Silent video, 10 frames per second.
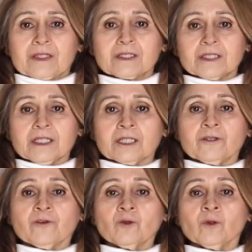Again,
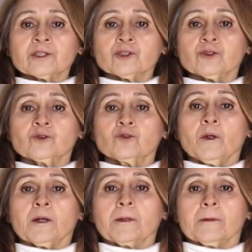if you want
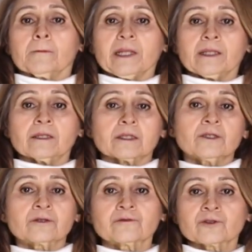to make
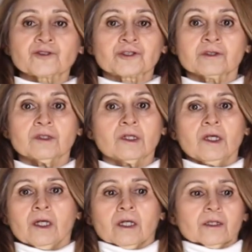either version,
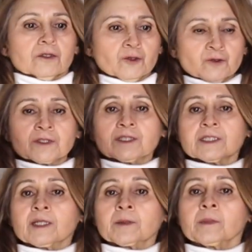use the
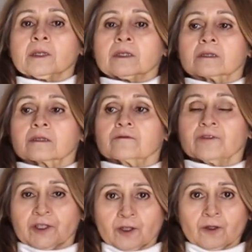same
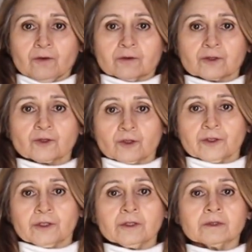video
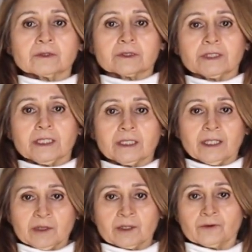tutorial that
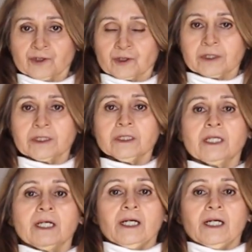I made originally.